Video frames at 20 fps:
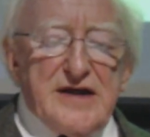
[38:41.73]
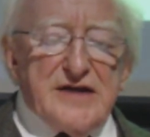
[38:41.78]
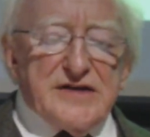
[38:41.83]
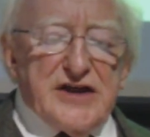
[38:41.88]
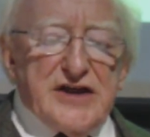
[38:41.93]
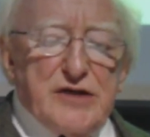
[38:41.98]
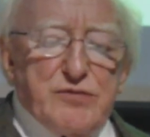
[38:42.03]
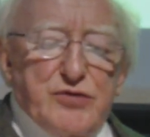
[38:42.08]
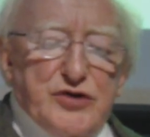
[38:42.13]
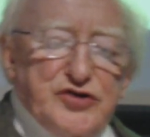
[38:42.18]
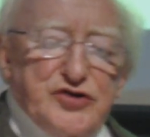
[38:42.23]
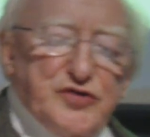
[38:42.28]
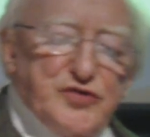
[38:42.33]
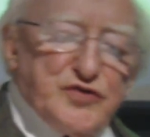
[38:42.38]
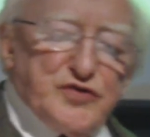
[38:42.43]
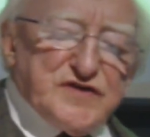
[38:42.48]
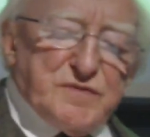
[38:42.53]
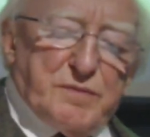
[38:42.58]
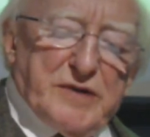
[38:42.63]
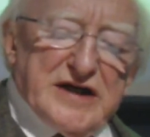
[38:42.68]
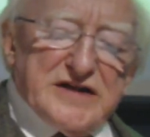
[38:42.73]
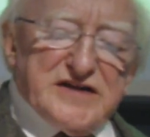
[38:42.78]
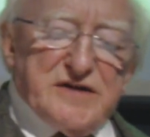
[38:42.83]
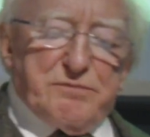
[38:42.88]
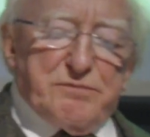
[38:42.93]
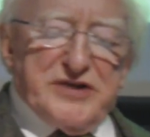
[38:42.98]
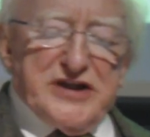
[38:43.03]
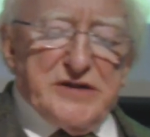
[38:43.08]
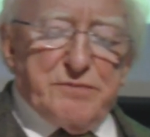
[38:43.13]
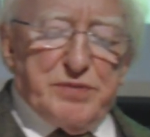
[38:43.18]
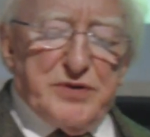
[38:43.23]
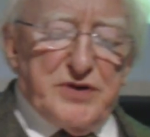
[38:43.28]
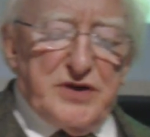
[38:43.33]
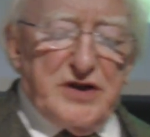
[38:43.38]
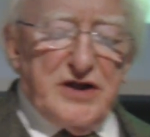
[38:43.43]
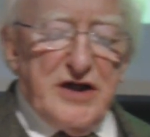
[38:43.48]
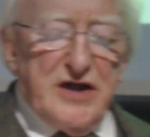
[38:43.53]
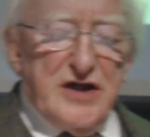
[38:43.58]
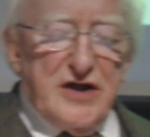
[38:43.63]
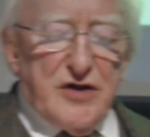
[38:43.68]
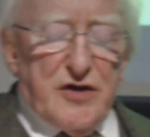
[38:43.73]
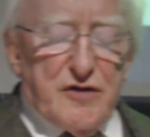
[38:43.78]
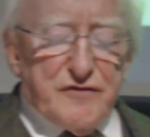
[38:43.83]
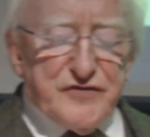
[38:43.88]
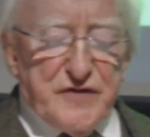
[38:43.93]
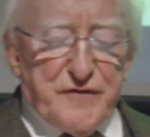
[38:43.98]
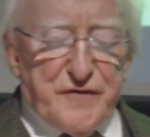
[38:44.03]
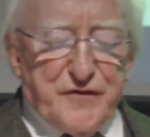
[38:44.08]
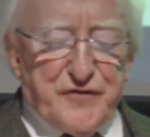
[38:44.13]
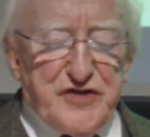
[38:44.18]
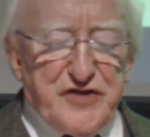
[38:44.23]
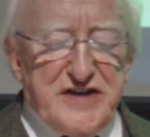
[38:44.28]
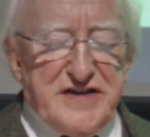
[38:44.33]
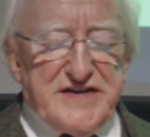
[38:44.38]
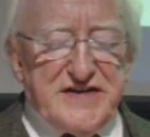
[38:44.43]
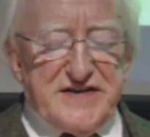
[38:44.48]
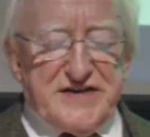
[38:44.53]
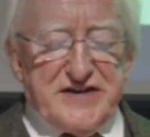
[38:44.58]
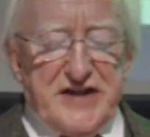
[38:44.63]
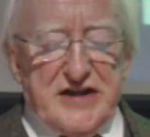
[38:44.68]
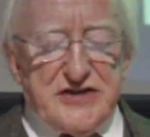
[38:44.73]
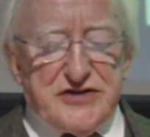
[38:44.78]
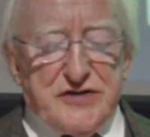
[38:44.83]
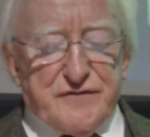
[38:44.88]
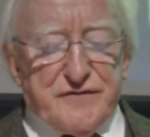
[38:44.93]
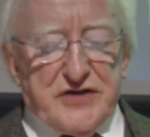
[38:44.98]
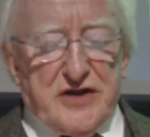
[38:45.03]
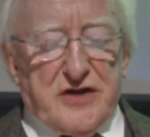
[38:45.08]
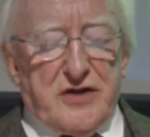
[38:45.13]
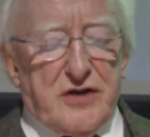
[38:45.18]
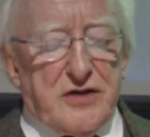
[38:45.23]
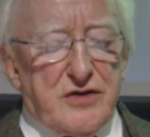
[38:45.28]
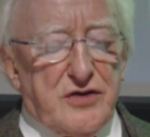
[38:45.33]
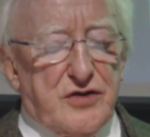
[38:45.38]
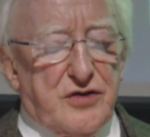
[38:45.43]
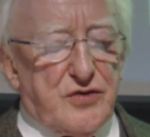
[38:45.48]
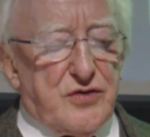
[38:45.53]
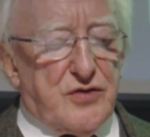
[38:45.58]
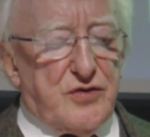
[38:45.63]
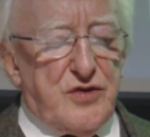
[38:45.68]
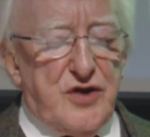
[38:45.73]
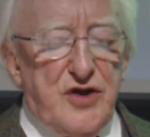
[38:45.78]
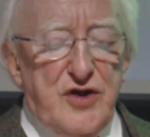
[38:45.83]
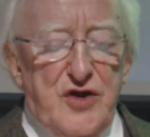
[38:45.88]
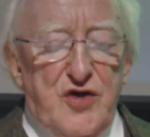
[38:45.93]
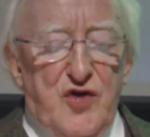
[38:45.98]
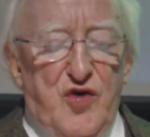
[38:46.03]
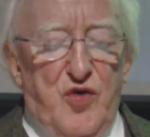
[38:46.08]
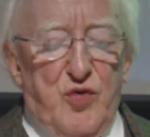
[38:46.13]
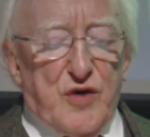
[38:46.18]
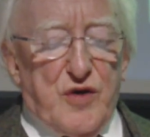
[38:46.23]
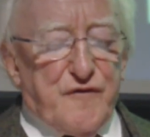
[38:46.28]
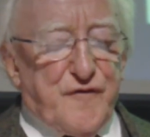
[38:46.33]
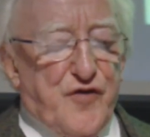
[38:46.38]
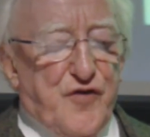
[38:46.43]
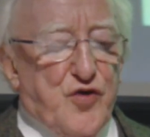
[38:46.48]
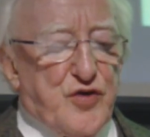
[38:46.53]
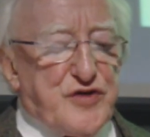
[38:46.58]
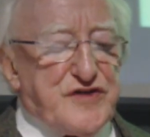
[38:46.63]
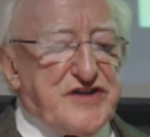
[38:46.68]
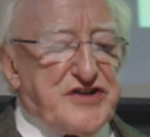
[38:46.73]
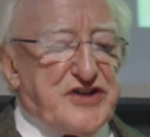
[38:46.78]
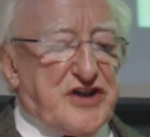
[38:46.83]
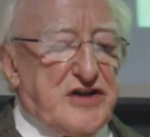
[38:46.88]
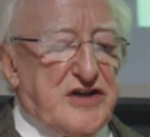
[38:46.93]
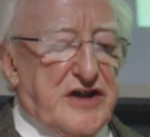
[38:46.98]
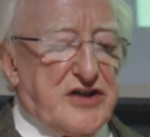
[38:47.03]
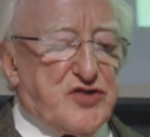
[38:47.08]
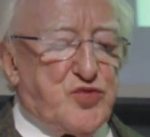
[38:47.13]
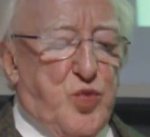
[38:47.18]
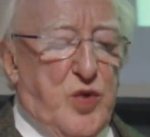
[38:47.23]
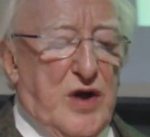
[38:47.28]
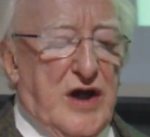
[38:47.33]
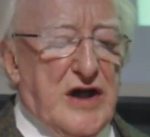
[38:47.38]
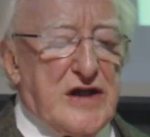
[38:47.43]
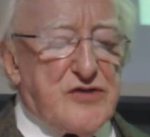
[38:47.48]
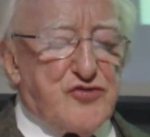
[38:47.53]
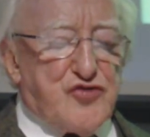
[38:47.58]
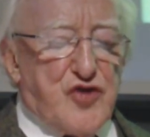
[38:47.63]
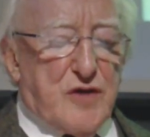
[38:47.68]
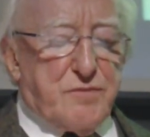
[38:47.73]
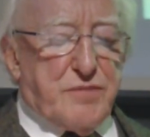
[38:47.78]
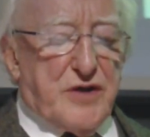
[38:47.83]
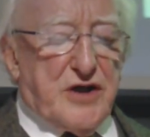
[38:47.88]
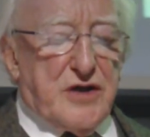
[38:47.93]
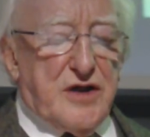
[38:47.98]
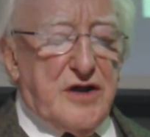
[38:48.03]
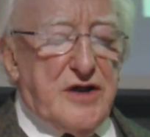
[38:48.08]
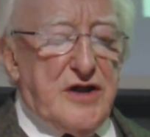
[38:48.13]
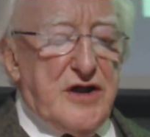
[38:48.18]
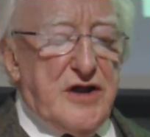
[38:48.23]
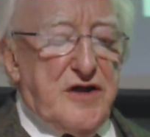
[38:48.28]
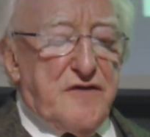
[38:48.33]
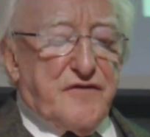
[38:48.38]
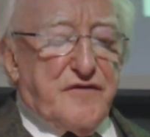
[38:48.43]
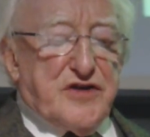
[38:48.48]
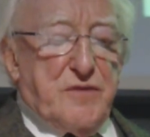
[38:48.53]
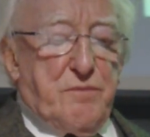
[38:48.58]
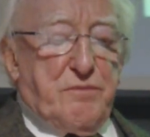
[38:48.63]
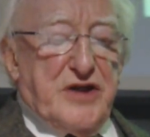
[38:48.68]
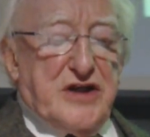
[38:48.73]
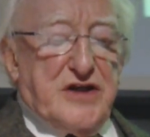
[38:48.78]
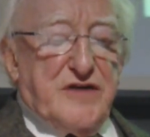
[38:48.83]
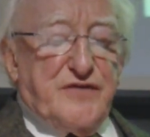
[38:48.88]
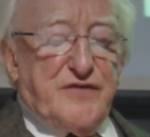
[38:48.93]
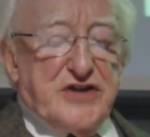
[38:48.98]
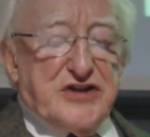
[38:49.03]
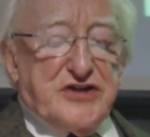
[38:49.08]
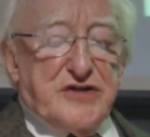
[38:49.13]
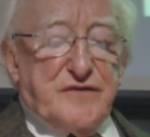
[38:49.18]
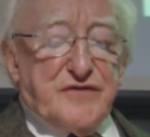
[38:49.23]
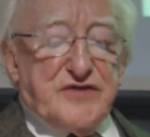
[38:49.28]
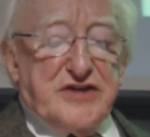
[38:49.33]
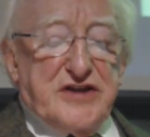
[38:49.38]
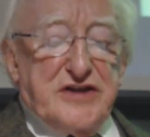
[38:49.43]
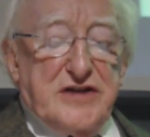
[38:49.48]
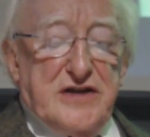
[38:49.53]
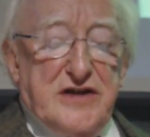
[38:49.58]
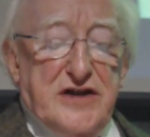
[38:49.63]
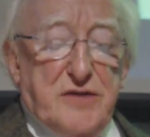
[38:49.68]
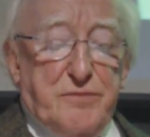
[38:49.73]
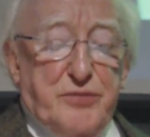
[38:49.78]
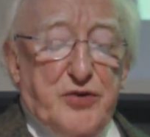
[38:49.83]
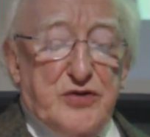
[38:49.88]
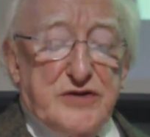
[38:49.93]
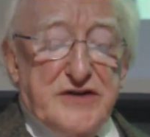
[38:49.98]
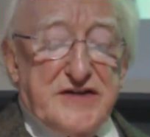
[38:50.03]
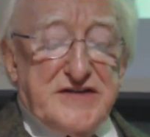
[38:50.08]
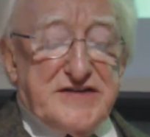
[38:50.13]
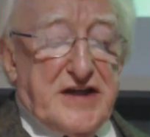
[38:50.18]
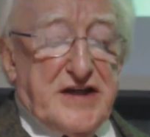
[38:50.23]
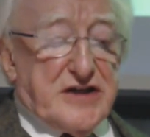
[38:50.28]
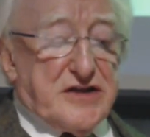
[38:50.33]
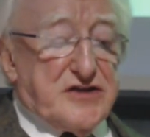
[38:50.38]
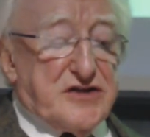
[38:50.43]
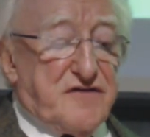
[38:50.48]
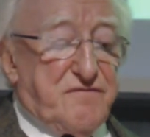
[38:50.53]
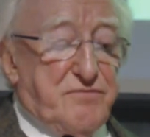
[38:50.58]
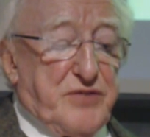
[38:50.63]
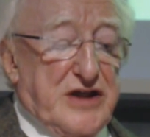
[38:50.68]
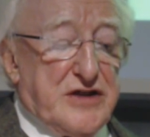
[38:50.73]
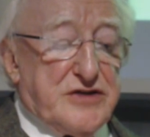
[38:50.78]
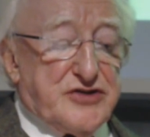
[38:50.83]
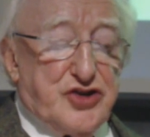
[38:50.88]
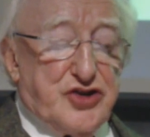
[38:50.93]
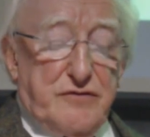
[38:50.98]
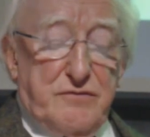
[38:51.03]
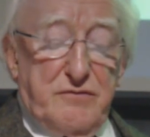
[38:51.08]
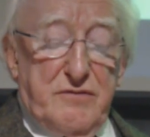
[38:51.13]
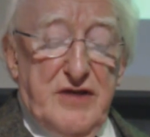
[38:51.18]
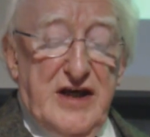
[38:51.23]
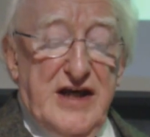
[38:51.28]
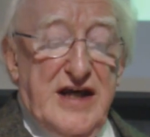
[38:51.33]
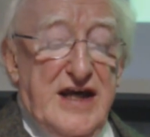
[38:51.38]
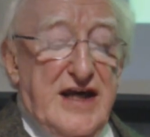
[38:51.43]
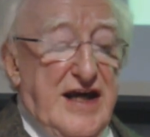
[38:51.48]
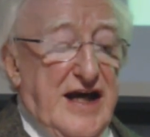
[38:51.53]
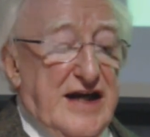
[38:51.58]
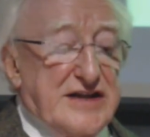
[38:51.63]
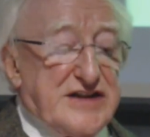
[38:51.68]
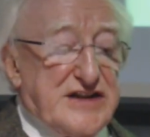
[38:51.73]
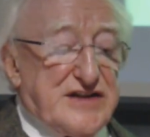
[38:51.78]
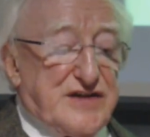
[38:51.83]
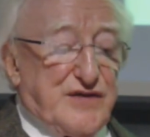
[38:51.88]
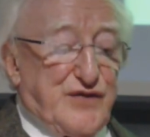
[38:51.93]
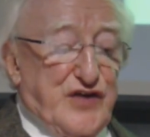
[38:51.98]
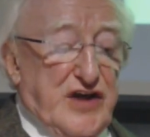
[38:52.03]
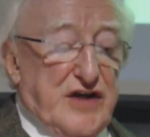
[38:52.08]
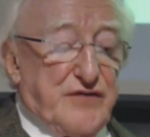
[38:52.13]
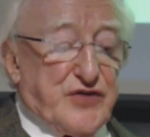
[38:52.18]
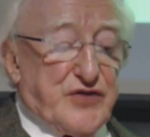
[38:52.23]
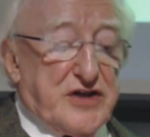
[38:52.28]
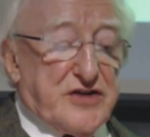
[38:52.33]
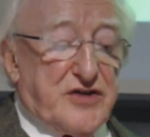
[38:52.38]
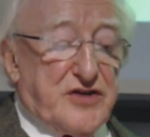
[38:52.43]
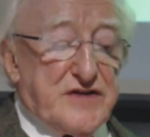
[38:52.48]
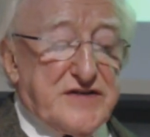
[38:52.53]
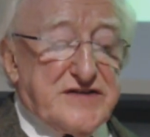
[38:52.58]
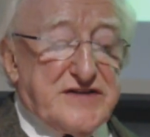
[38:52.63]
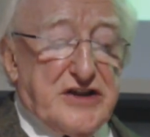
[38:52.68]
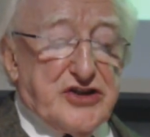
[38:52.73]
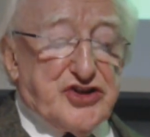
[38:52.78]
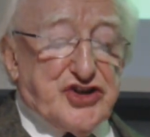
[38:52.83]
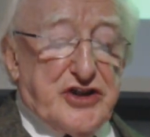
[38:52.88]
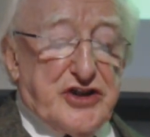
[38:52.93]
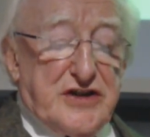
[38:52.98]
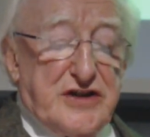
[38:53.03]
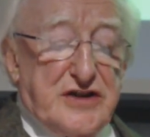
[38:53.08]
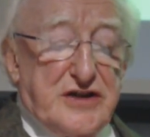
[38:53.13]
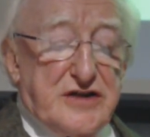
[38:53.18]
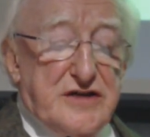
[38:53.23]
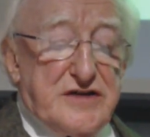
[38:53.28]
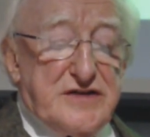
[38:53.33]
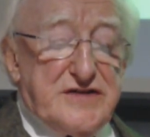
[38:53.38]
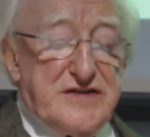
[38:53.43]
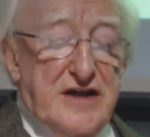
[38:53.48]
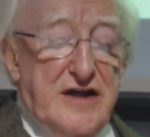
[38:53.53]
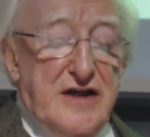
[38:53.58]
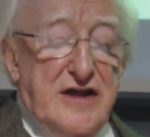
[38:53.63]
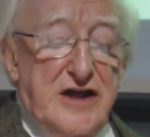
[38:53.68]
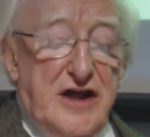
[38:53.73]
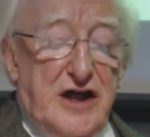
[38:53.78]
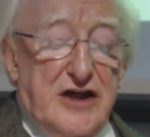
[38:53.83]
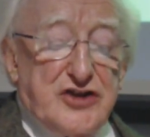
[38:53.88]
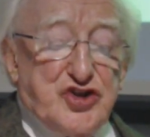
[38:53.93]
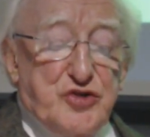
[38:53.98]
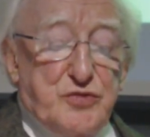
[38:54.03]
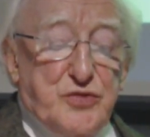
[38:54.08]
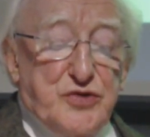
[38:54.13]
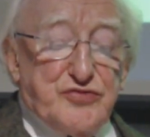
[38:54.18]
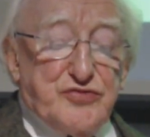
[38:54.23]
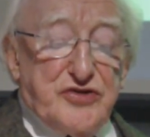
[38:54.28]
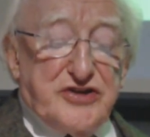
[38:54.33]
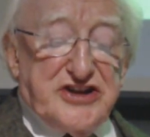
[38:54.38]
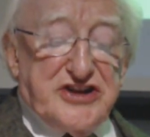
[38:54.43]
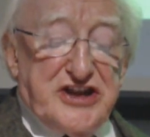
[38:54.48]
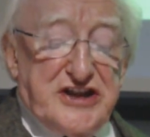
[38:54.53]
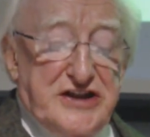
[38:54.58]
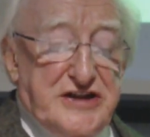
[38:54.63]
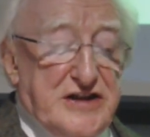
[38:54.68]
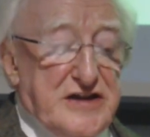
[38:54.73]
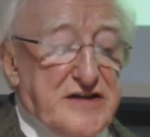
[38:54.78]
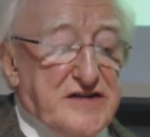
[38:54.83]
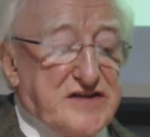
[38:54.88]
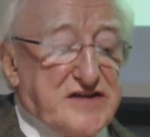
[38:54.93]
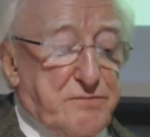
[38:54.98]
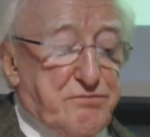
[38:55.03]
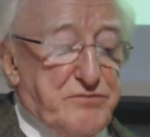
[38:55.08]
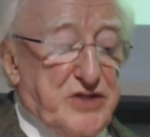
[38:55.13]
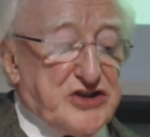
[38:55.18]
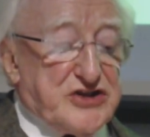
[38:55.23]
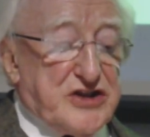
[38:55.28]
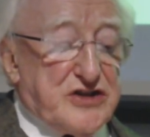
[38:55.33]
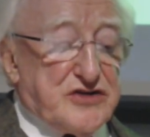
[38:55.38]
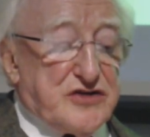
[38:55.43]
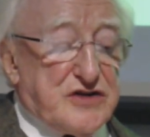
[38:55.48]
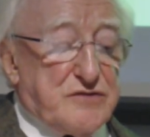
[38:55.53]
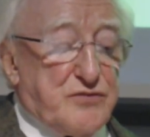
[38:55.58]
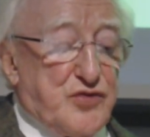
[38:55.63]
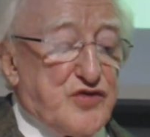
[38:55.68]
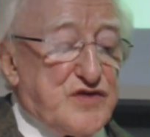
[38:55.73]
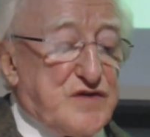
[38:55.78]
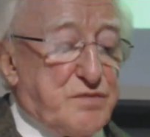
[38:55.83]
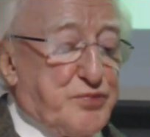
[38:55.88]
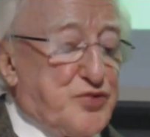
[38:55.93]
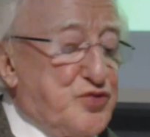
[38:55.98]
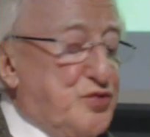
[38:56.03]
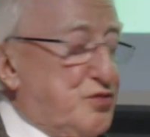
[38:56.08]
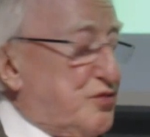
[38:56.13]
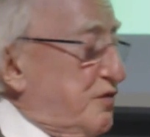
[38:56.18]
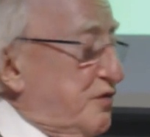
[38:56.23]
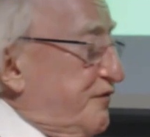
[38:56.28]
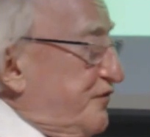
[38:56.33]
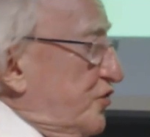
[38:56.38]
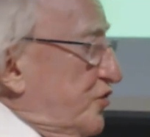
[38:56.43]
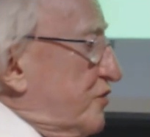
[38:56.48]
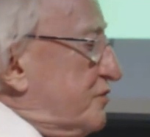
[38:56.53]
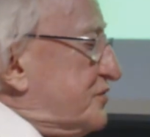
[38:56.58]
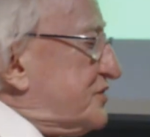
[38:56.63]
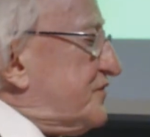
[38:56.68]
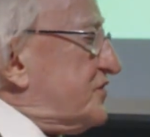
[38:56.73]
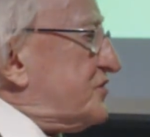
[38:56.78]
they were used by the people of the Free State of the Congo, who were forced to collect wild rubber for the benefit of King Leopold II of Belgium and his favourite concessionaires, and who were routinely submitted to the most brutal forms of